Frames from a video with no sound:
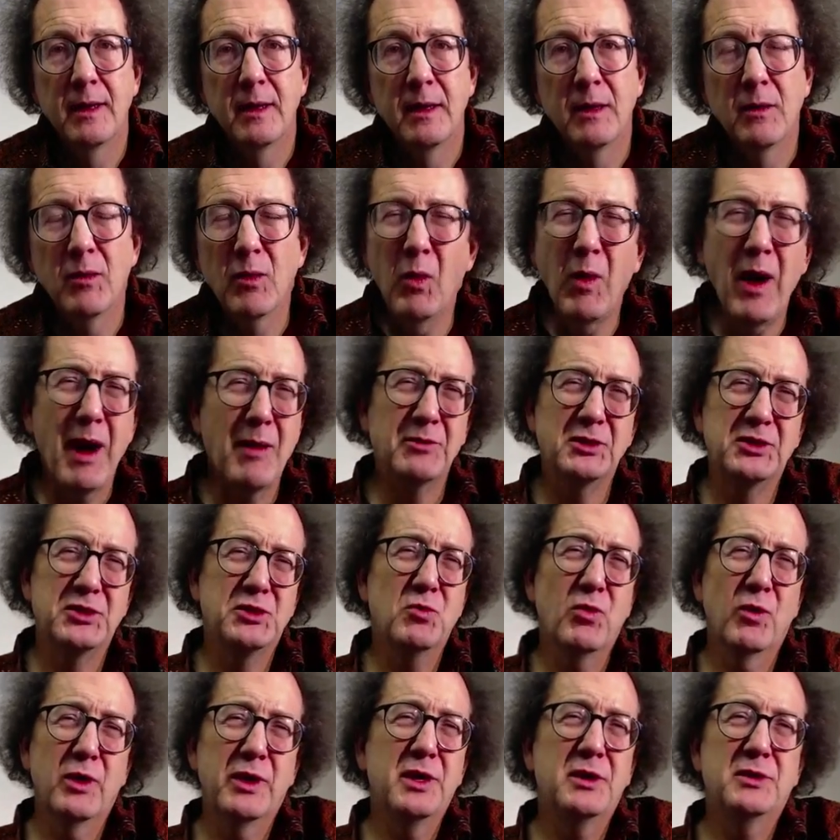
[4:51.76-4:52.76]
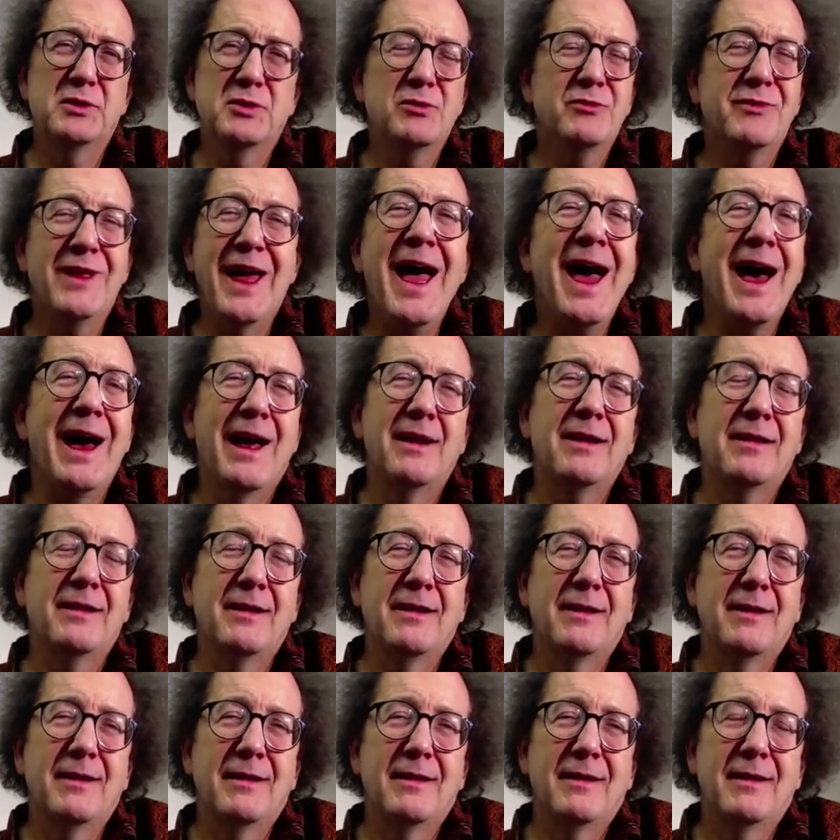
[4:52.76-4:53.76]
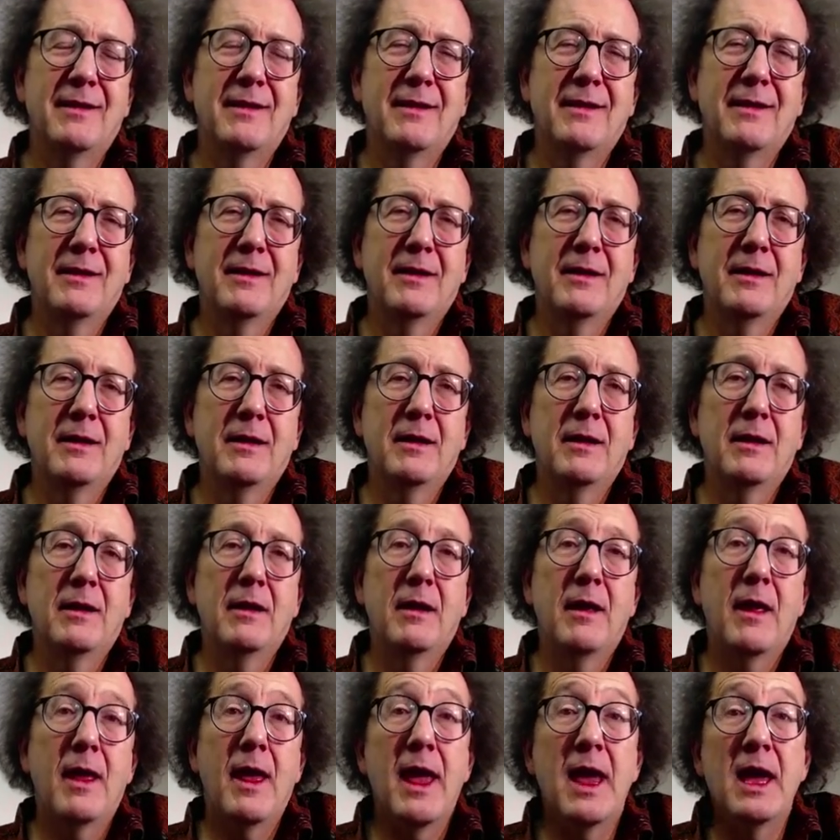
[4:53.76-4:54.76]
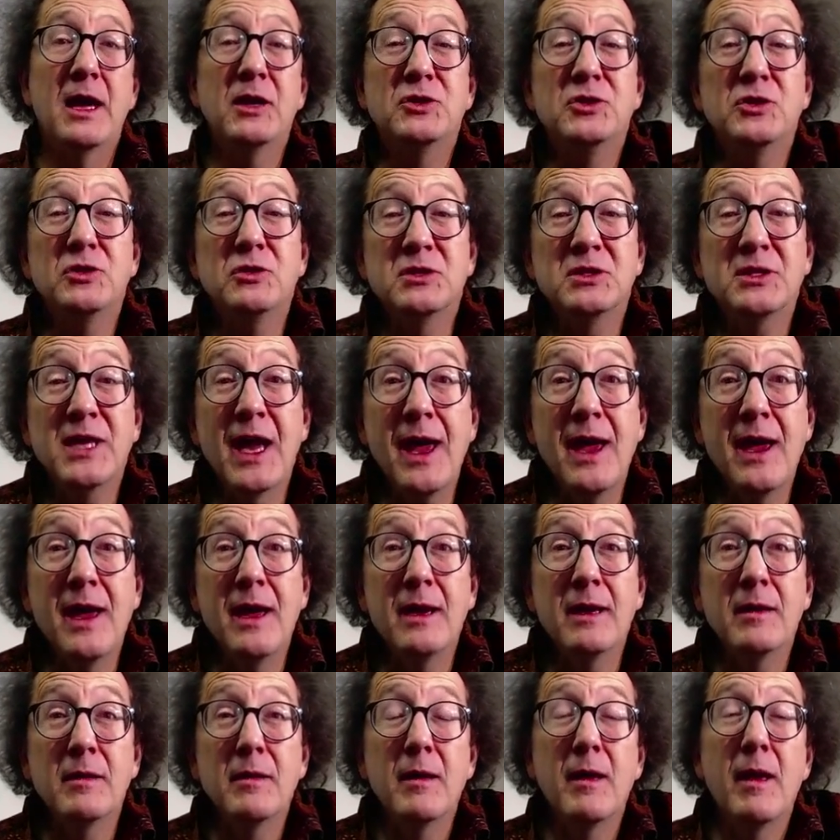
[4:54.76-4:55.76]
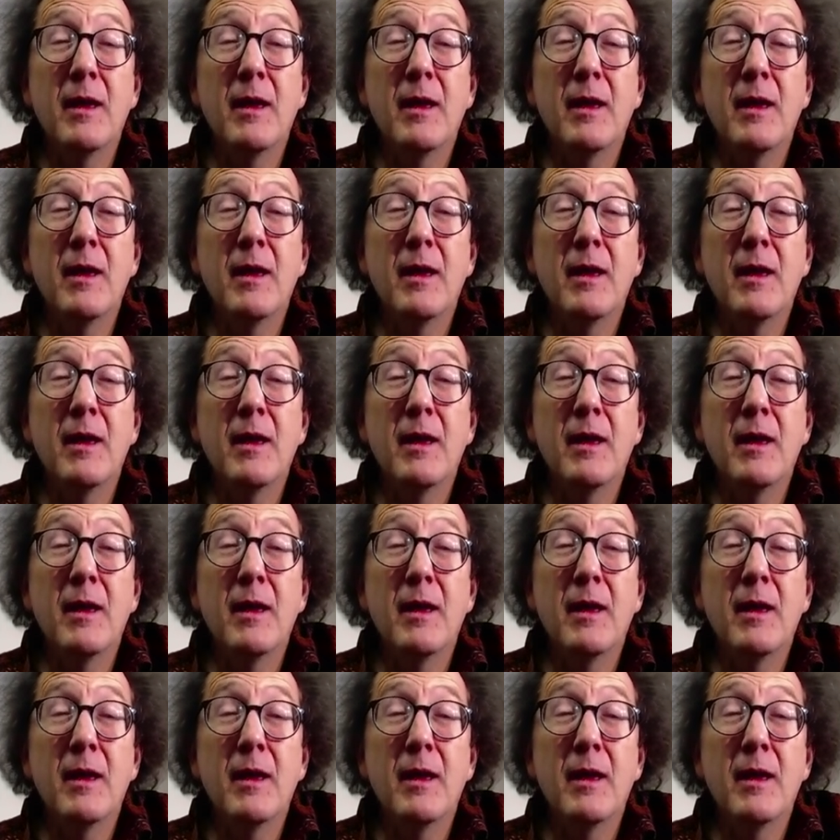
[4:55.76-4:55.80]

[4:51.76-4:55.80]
Well, why would you want to do that? As you say,